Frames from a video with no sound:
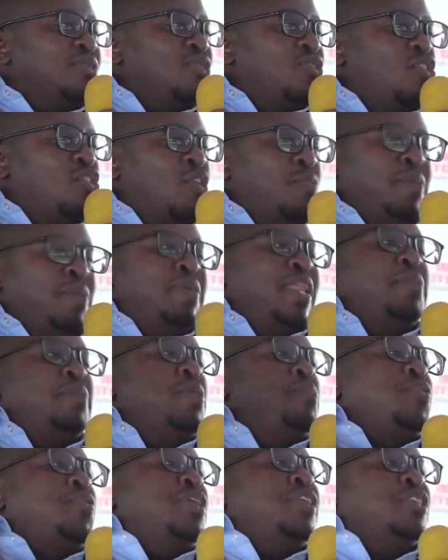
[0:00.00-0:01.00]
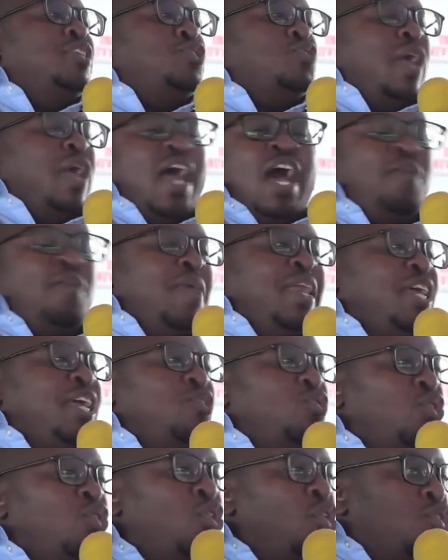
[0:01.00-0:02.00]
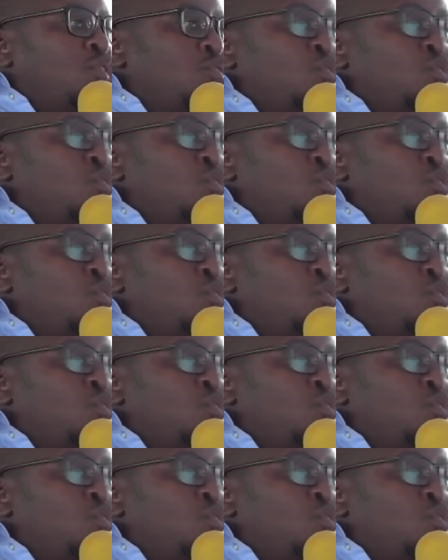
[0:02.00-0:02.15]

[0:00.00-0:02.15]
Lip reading: Or maybe let me put it this way. How many do not?